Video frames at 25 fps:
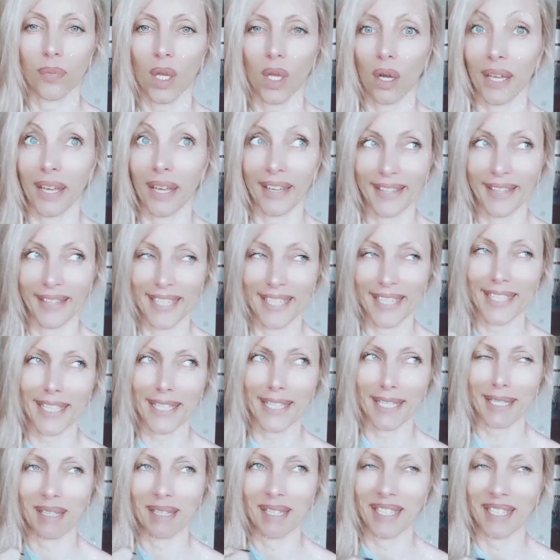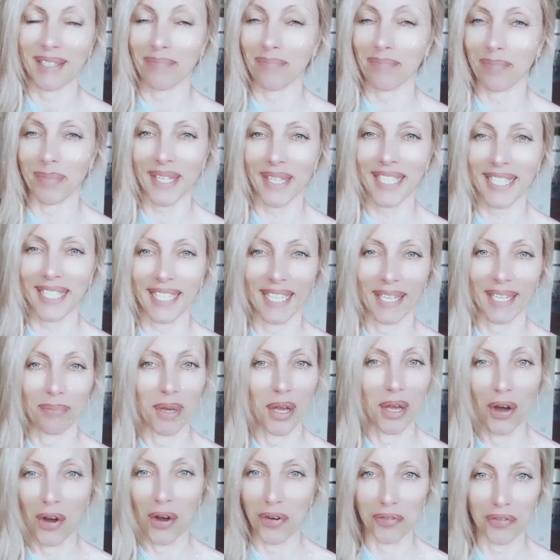Oh yeah, this is pissing
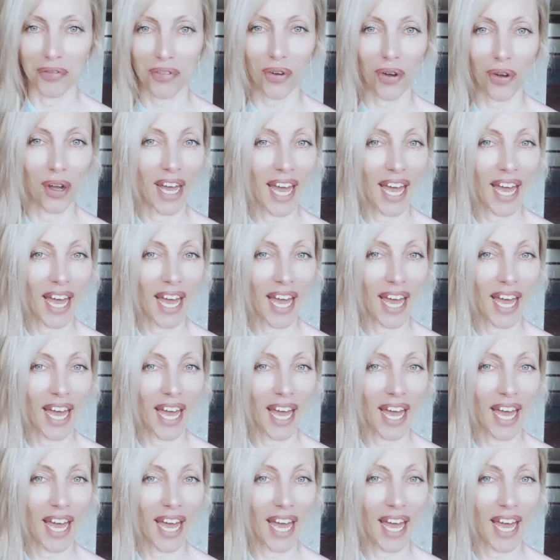me off